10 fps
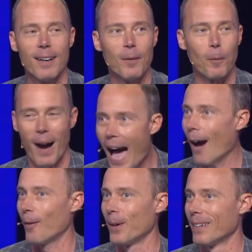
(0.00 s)

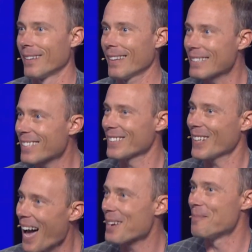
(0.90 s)
wow, that's a
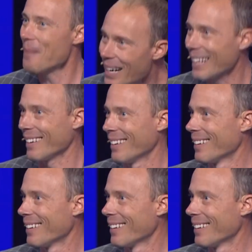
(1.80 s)
lot of money.